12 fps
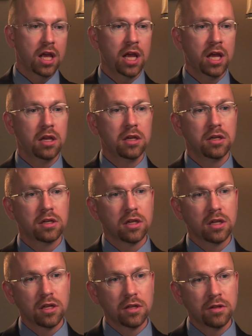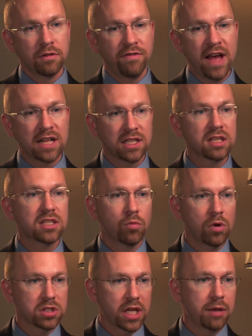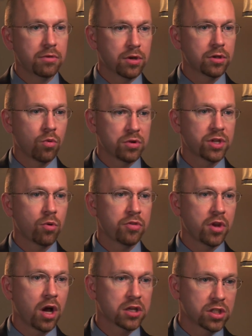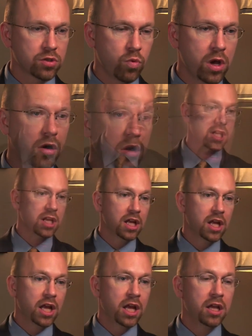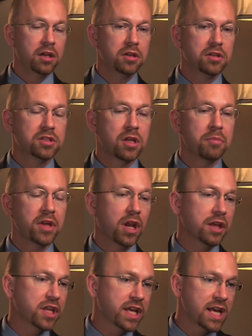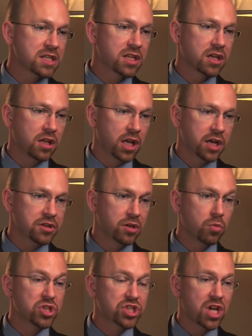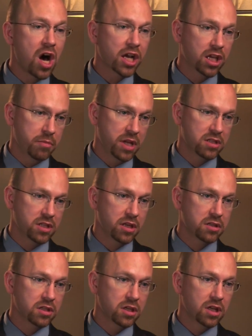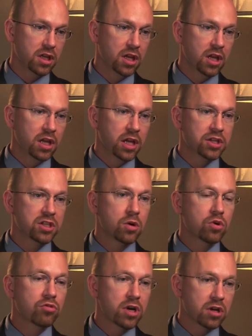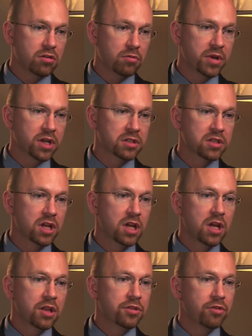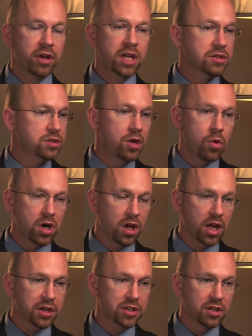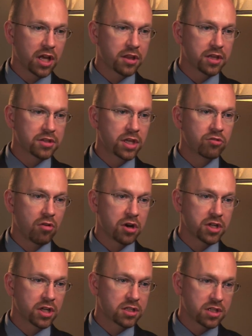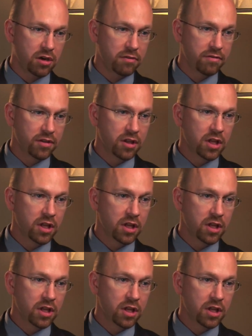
And the fact is, it was aimed towards the Orthodox as well. And something like the Keston collection, which documents this, is so critical, because there is no collection like this in Russia itself.